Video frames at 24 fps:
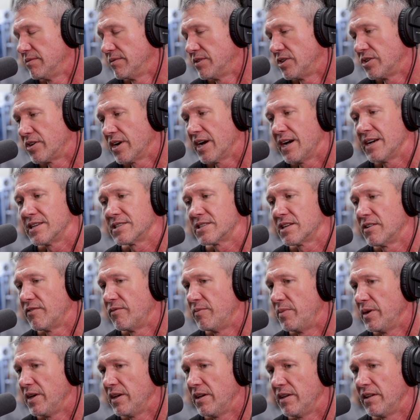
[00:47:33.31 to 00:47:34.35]
you guys
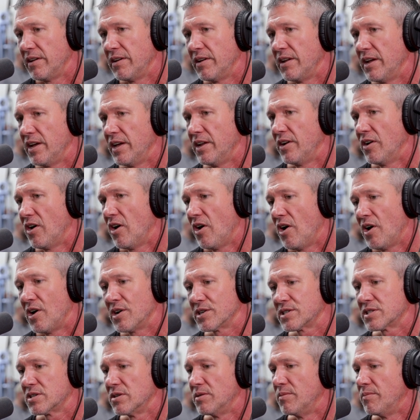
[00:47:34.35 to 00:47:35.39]
have been an
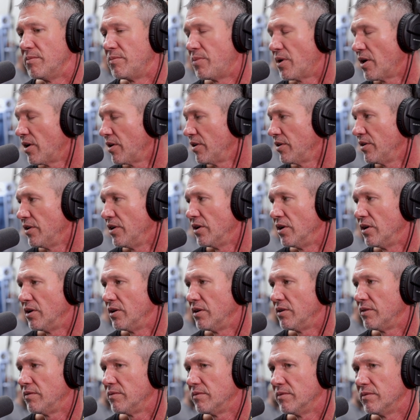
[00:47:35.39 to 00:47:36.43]
awesome
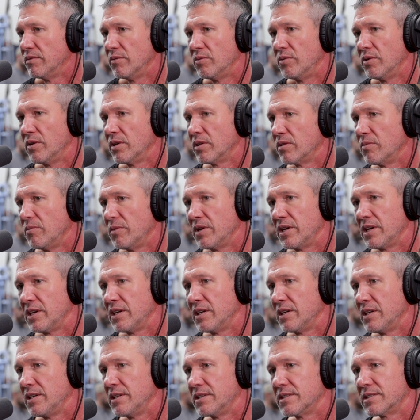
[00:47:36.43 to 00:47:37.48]
partner with
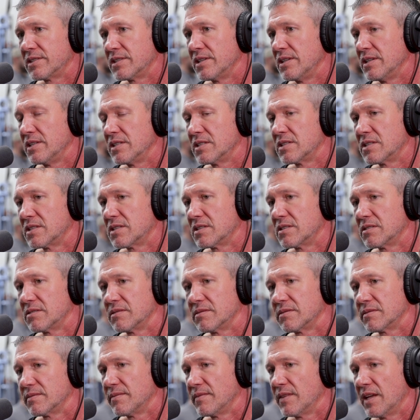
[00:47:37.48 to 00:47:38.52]
me since,
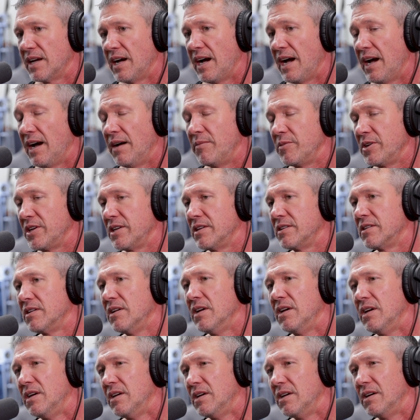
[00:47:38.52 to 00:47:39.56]
I, I mean,
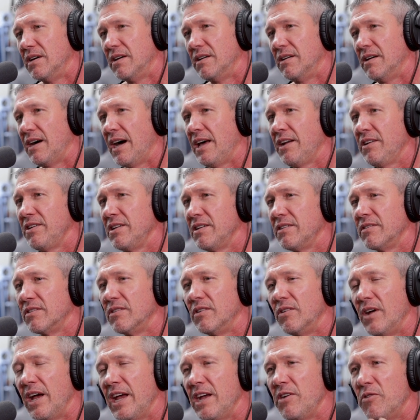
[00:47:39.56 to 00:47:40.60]
I don't even,
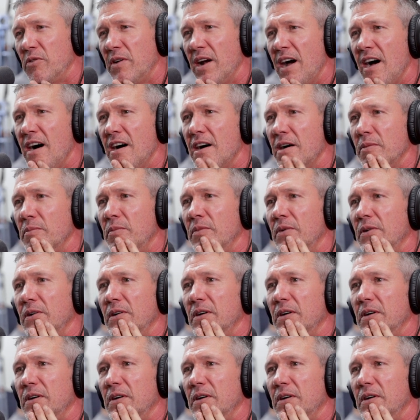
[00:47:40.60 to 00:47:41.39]
hey, Rob.